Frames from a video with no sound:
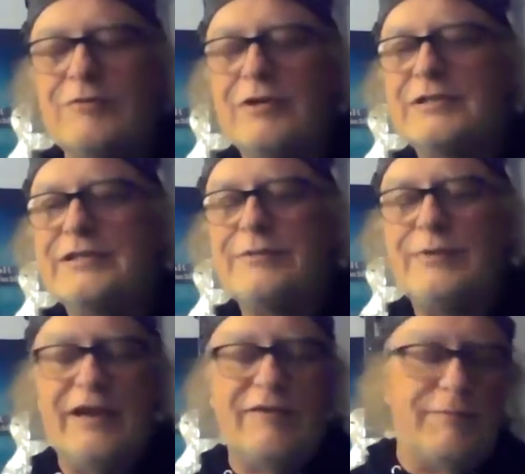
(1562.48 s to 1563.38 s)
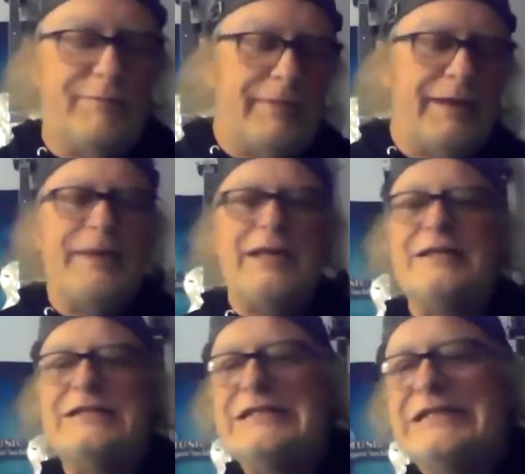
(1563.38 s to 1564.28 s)
Well, I see we have
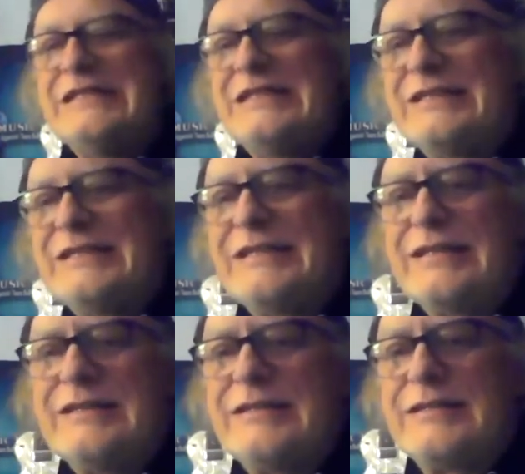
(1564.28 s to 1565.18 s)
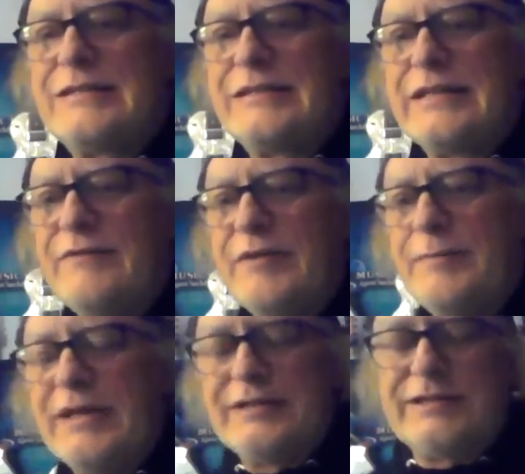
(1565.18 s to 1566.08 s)
maybe 6 to
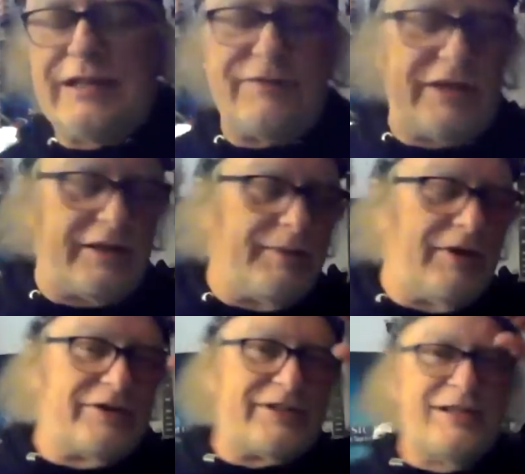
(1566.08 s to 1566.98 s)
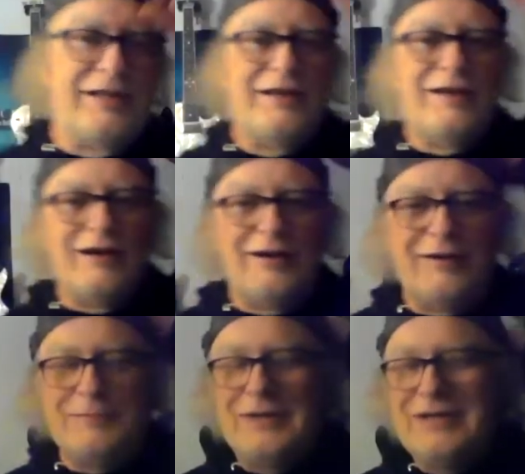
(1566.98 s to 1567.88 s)
7 minutes left at the most.
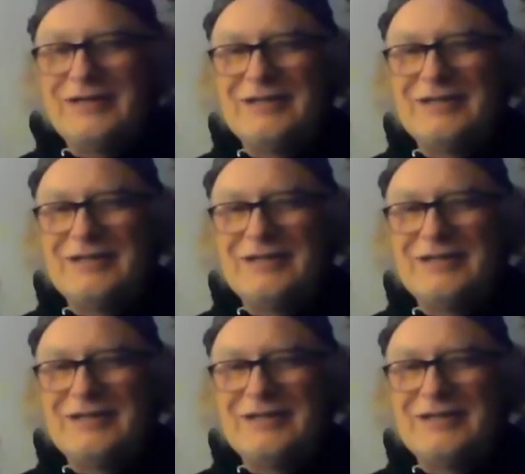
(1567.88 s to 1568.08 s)
Um,